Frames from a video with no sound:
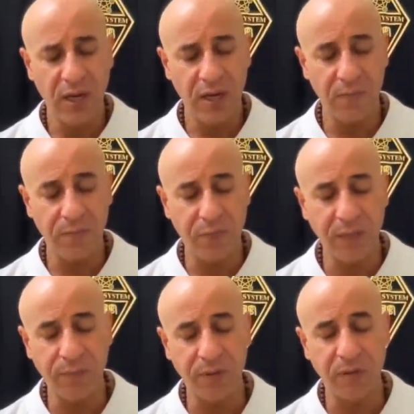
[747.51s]
And
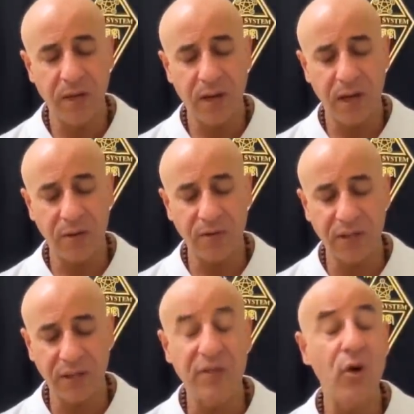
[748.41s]
people, I only
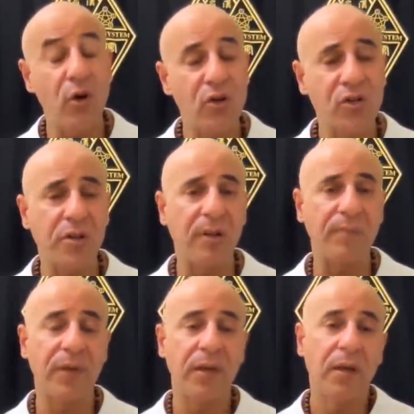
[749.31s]
can urge them,